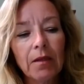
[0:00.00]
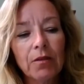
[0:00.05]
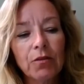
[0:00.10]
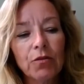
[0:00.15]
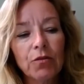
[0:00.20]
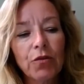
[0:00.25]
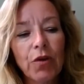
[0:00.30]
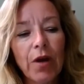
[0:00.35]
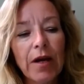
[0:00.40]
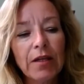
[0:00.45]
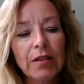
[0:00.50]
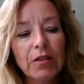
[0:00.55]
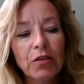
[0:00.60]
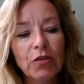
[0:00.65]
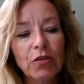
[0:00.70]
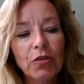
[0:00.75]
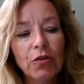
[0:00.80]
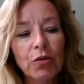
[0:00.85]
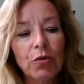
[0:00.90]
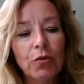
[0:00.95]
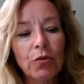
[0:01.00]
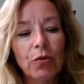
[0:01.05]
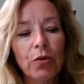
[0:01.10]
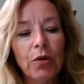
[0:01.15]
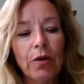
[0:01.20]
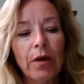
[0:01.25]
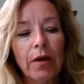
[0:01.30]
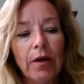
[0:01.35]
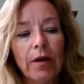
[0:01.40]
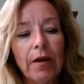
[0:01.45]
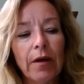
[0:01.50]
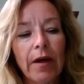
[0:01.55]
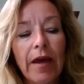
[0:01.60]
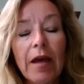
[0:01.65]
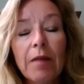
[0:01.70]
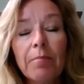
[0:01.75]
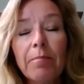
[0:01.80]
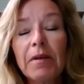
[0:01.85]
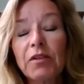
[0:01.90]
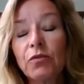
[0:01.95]
tries to
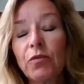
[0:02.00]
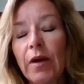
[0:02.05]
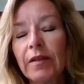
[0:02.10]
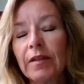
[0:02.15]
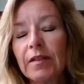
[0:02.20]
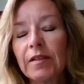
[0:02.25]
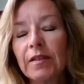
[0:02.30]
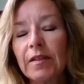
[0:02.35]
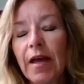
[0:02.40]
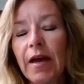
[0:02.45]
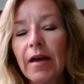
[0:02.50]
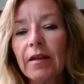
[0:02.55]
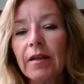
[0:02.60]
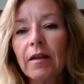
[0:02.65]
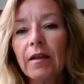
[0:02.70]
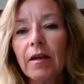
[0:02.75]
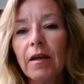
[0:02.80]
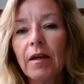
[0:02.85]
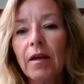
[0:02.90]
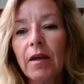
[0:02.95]
help us to understand